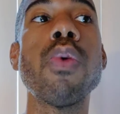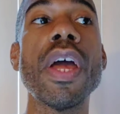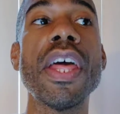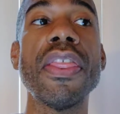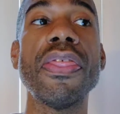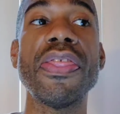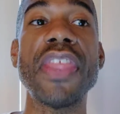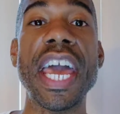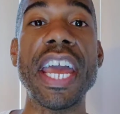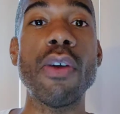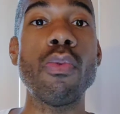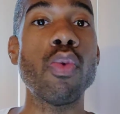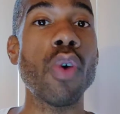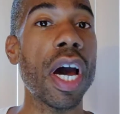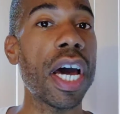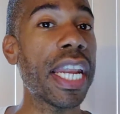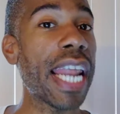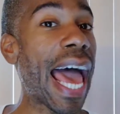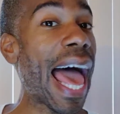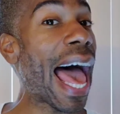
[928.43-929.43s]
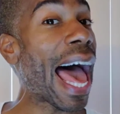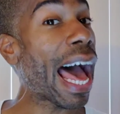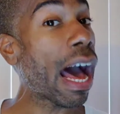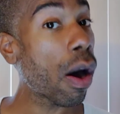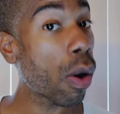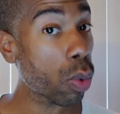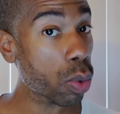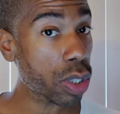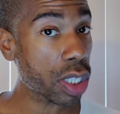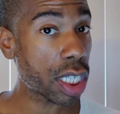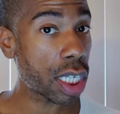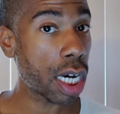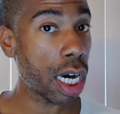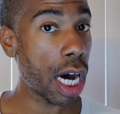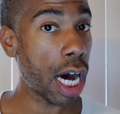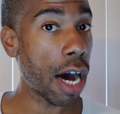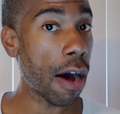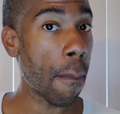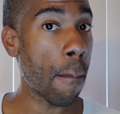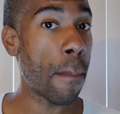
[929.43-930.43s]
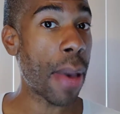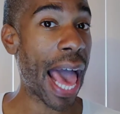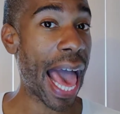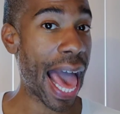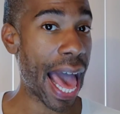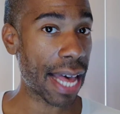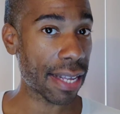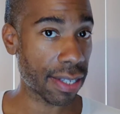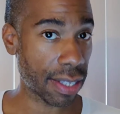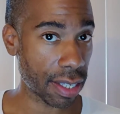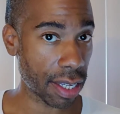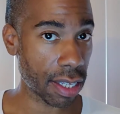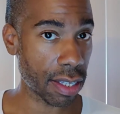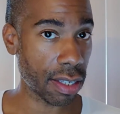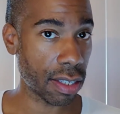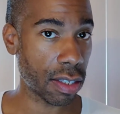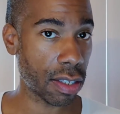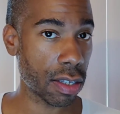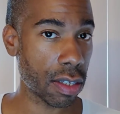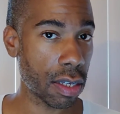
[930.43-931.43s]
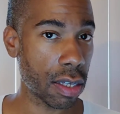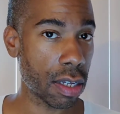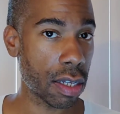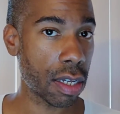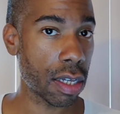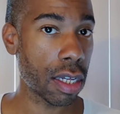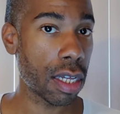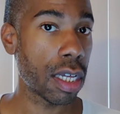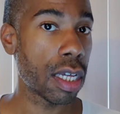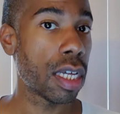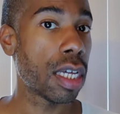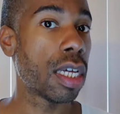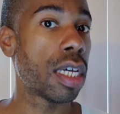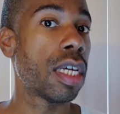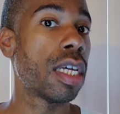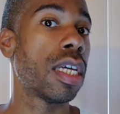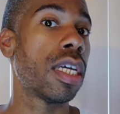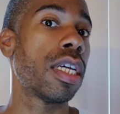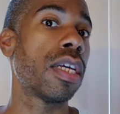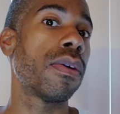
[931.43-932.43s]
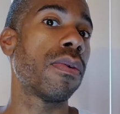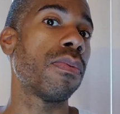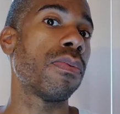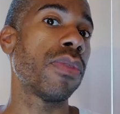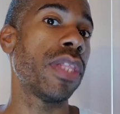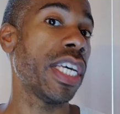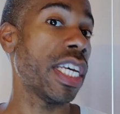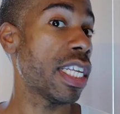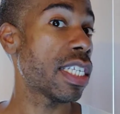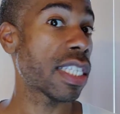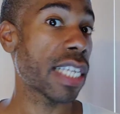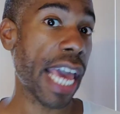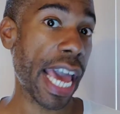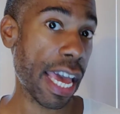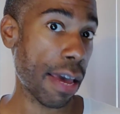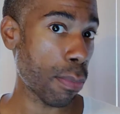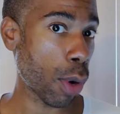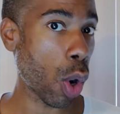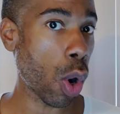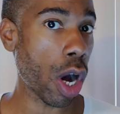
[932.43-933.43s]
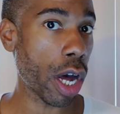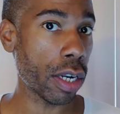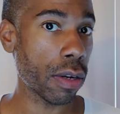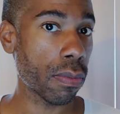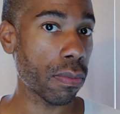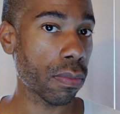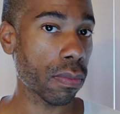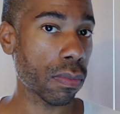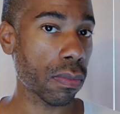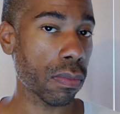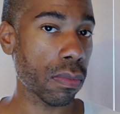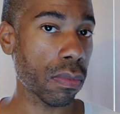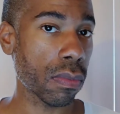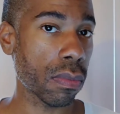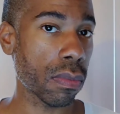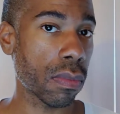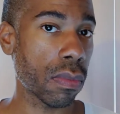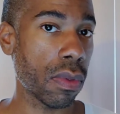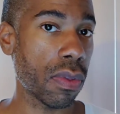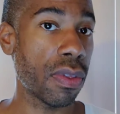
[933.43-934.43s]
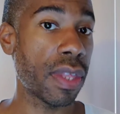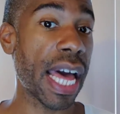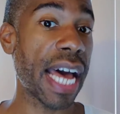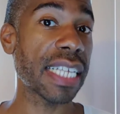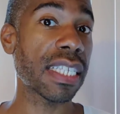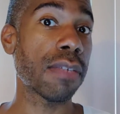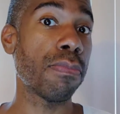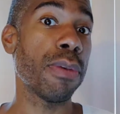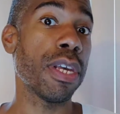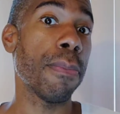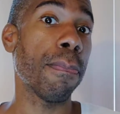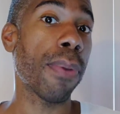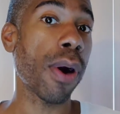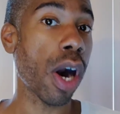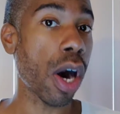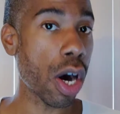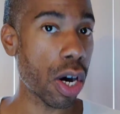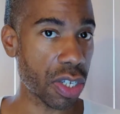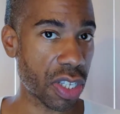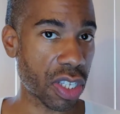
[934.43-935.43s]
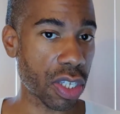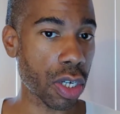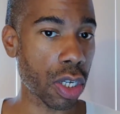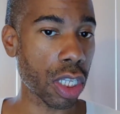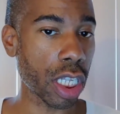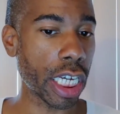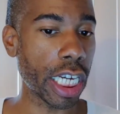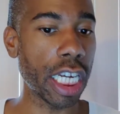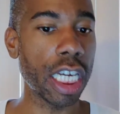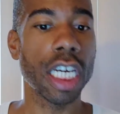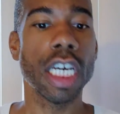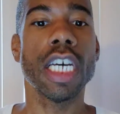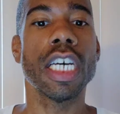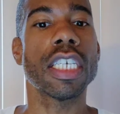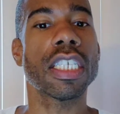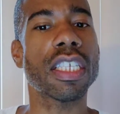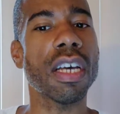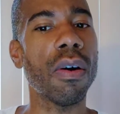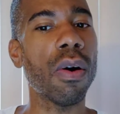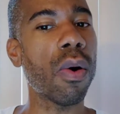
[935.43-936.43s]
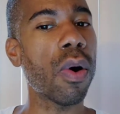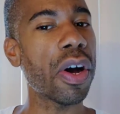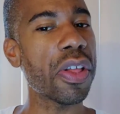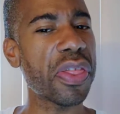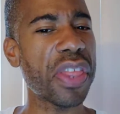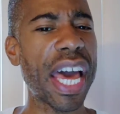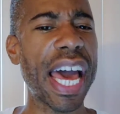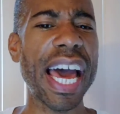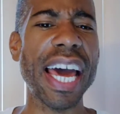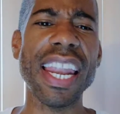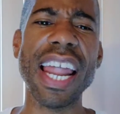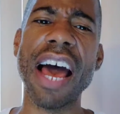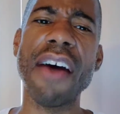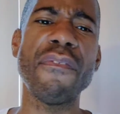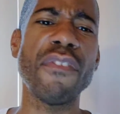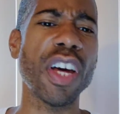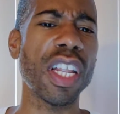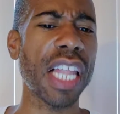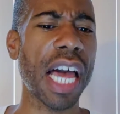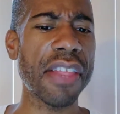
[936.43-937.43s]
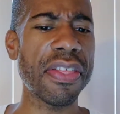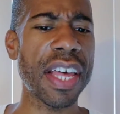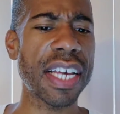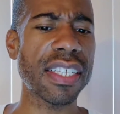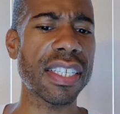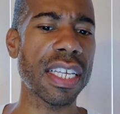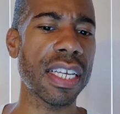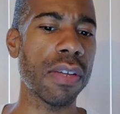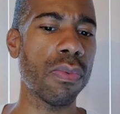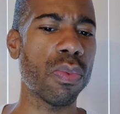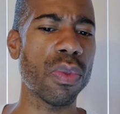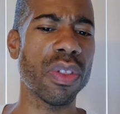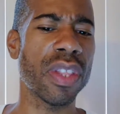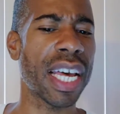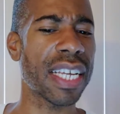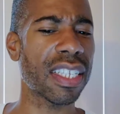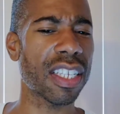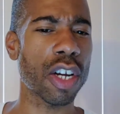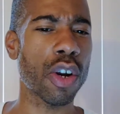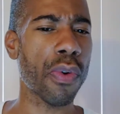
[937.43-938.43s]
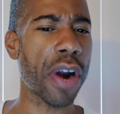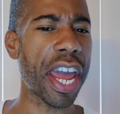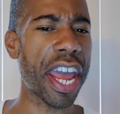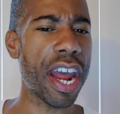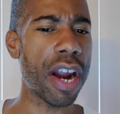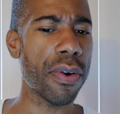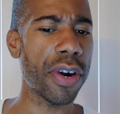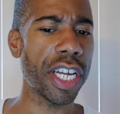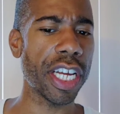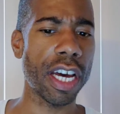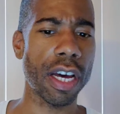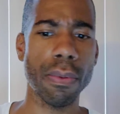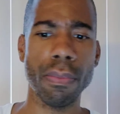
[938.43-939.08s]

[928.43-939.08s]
When they run out of passes, then it's game on. That's me personally. So on that, I feel like that's a that's a gray area.